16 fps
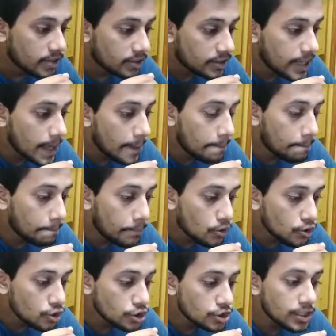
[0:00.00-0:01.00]
They
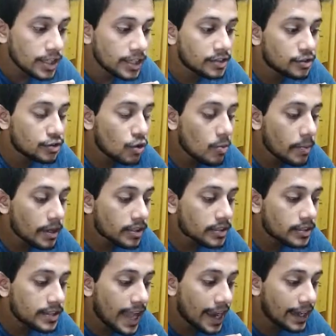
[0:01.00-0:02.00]
push it so much
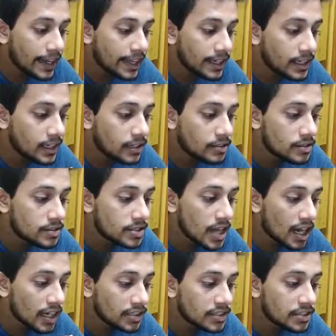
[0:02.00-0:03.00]
that it
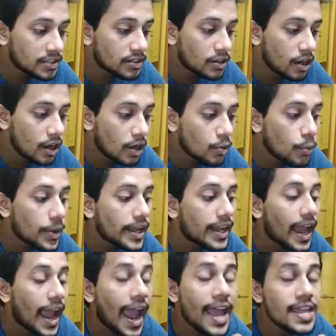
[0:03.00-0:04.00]
starts
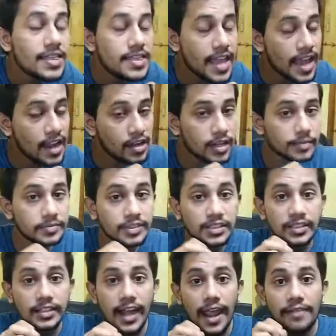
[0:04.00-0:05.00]
curving, and there comes a
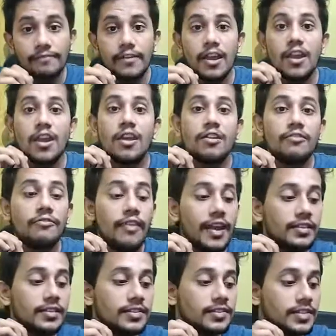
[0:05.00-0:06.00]
time
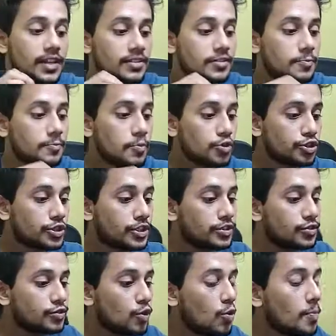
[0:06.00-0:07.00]
where the cells push it
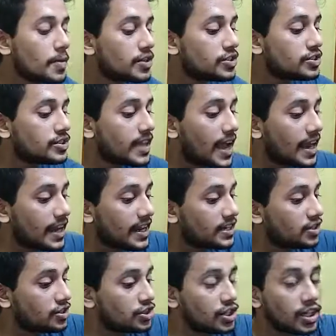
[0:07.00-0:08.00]
so much that
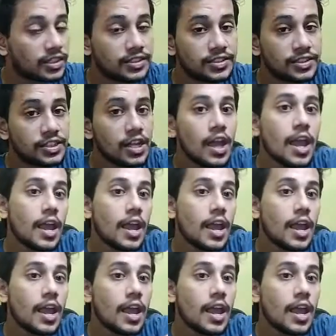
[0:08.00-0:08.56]
it just